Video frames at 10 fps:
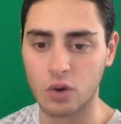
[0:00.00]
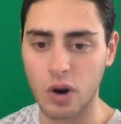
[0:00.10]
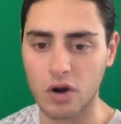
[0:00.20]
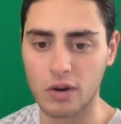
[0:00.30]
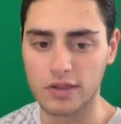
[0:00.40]

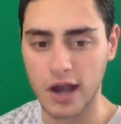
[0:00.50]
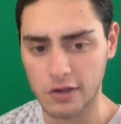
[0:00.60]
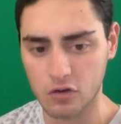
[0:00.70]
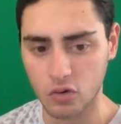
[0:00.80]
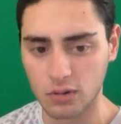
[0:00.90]
where he went to high
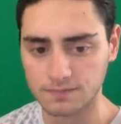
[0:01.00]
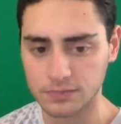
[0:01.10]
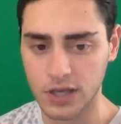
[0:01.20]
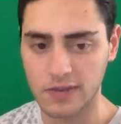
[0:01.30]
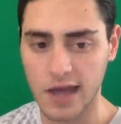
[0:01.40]
school
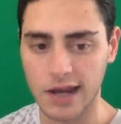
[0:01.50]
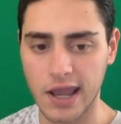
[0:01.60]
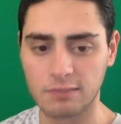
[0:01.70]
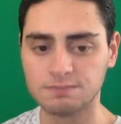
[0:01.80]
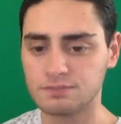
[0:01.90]
in that
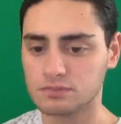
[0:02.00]
game.